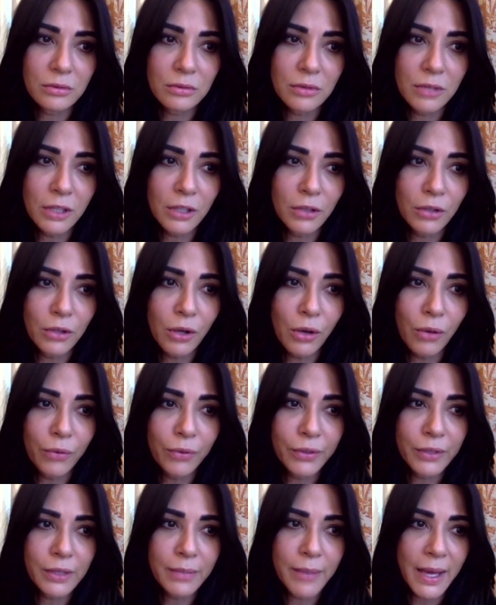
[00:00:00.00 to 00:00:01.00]
you know, to
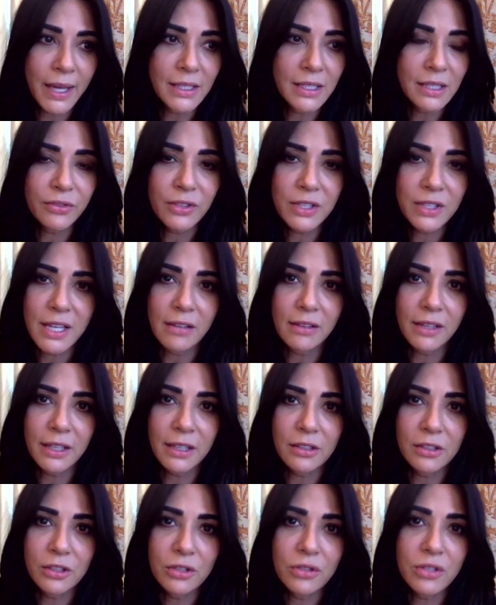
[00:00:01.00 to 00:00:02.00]
hopefully make a difference out
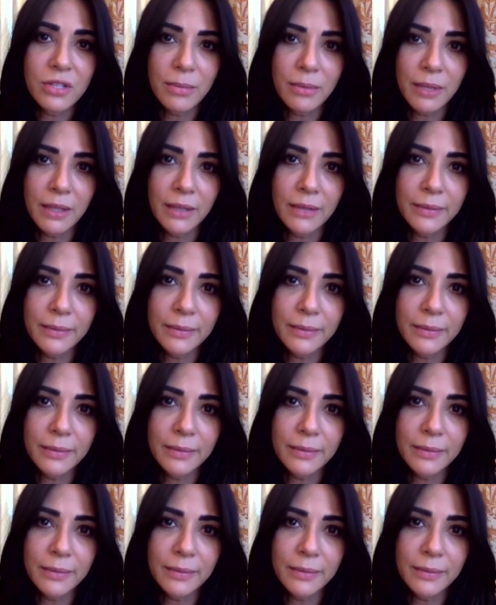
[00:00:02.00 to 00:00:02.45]
there and do something.